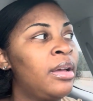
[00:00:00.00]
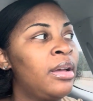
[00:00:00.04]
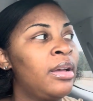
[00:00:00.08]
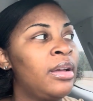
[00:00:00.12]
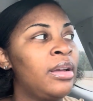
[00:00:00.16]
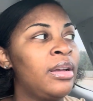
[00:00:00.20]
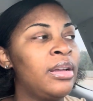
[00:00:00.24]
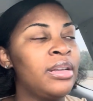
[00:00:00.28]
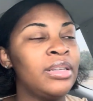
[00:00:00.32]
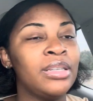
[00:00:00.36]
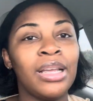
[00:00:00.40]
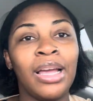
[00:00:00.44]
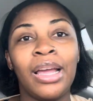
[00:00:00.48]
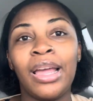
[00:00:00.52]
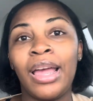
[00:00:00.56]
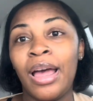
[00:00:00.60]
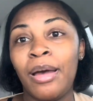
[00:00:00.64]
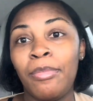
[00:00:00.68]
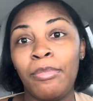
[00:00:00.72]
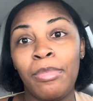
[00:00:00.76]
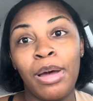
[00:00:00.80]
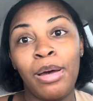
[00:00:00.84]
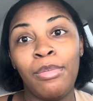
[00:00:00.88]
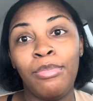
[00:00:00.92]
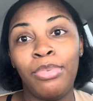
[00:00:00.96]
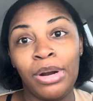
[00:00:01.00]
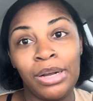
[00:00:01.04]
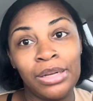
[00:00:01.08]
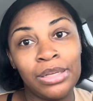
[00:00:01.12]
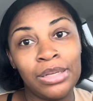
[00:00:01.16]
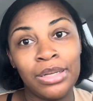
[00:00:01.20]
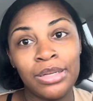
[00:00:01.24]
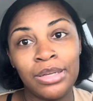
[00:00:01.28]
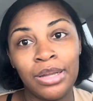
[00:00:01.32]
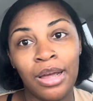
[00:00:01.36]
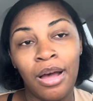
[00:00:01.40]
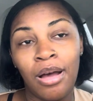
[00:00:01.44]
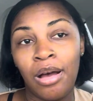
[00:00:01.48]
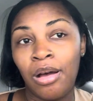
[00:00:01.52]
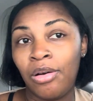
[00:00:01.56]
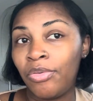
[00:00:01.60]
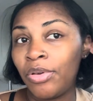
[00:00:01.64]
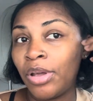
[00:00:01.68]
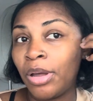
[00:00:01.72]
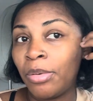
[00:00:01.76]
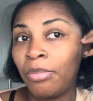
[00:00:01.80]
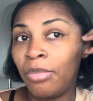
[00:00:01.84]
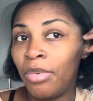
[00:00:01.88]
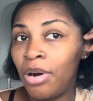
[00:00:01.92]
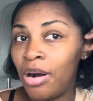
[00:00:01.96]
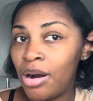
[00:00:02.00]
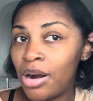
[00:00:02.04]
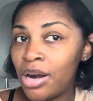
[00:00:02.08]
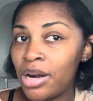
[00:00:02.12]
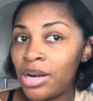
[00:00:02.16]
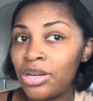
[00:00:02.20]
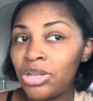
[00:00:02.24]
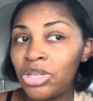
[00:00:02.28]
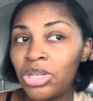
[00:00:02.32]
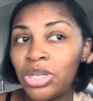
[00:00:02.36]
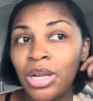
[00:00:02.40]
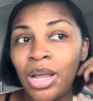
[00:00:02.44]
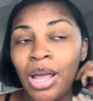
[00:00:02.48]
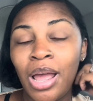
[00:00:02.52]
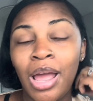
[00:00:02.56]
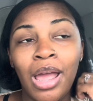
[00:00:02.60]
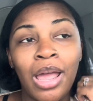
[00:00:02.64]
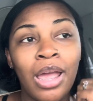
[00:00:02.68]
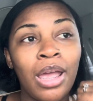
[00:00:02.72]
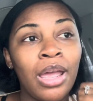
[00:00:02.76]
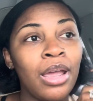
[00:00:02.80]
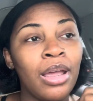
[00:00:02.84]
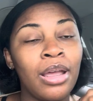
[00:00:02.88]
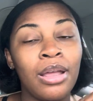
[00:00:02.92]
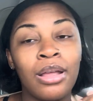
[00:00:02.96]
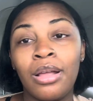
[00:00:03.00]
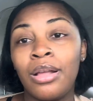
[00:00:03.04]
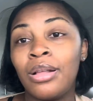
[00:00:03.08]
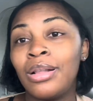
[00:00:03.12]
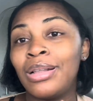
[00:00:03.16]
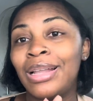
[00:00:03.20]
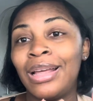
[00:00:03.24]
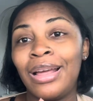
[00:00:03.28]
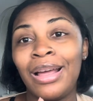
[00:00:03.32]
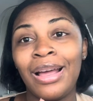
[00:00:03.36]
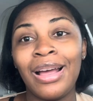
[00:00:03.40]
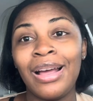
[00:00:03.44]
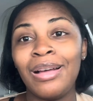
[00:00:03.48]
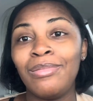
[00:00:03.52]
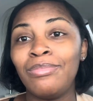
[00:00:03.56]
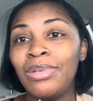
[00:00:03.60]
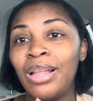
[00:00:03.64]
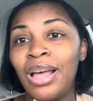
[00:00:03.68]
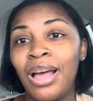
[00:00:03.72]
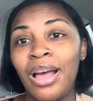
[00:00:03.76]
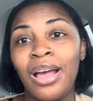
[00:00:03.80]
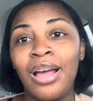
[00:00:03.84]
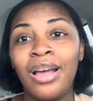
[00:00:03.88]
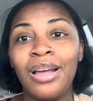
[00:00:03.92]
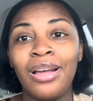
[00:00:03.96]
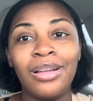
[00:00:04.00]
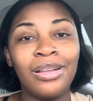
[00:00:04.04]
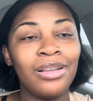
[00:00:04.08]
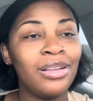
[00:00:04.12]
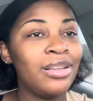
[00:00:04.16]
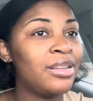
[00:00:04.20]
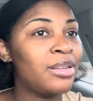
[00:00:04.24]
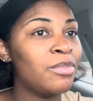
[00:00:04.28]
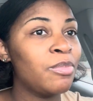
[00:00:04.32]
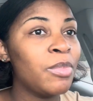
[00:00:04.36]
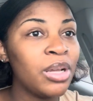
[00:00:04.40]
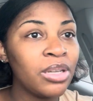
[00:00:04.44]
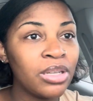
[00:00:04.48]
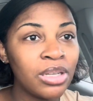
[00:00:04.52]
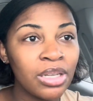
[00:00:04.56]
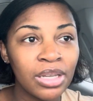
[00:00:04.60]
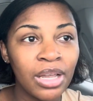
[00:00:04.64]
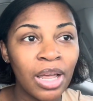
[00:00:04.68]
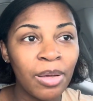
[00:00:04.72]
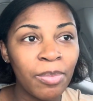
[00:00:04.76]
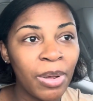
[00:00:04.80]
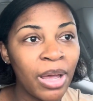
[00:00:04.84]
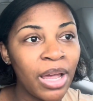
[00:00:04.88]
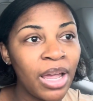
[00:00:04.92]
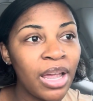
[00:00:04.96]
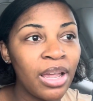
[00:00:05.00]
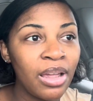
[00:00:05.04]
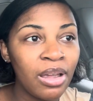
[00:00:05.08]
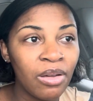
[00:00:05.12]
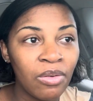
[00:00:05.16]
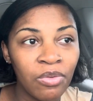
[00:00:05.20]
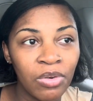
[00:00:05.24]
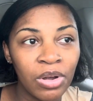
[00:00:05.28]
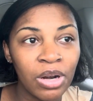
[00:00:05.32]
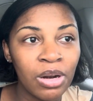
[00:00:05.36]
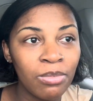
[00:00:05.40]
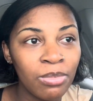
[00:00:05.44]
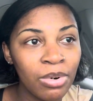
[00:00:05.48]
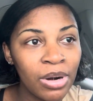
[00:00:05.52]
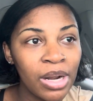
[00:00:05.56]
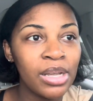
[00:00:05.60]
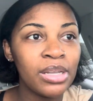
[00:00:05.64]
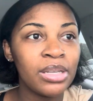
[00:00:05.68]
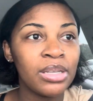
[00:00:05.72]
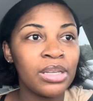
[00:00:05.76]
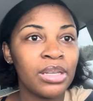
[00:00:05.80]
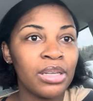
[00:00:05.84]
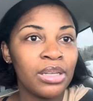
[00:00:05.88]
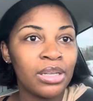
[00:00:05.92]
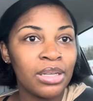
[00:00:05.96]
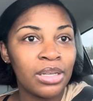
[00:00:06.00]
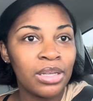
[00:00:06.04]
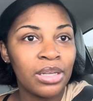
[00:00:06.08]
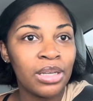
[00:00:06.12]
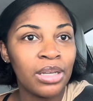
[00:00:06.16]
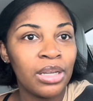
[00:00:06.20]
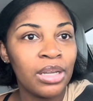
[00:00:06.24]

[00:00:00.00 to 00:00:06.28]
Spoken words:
Because I got my braces off in March, and I'm not, as much as I paid for them braces,